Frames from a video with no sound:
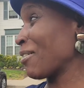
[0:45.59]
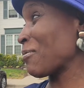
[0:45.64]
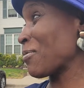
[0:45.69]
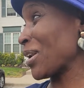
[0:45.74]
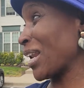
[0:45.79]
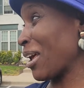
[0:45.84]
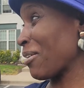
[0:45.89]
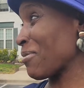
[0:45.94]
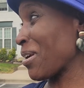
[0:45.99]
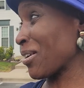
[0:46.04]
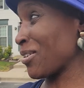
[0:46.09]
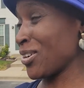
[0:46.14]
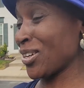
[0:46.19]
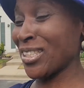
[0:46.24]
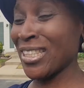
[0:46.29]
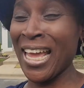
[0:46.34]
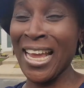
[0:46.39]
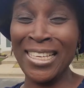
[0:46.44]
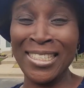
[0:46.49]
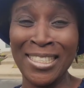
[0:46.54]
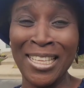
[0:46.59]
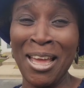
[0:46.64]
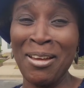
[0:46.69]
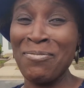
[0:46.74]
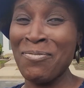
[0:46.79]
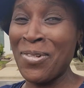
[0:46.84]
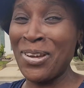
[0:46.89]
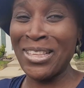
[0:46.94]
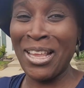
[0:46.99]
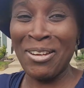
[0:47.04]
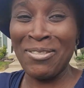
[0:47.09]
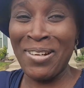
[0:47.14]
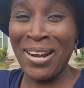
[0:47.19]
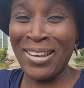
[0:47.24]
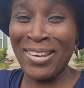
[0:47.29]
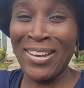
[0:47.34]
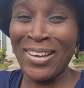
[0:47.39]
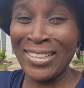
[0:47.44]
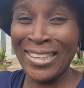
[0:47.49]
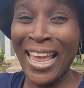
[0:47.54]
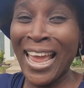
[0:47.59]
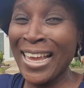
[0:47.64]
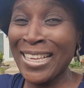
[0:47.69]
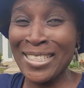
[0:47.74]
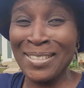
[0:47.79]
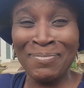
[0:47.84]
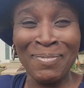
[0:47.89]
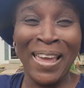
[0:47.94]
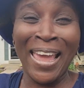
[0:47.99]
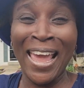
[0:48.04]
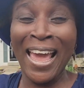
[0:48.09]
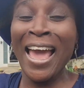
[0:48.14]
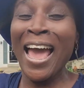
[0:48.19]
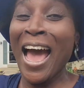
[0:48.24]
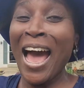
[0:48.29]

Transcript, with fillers: Will I recognize them? Will they recognize me?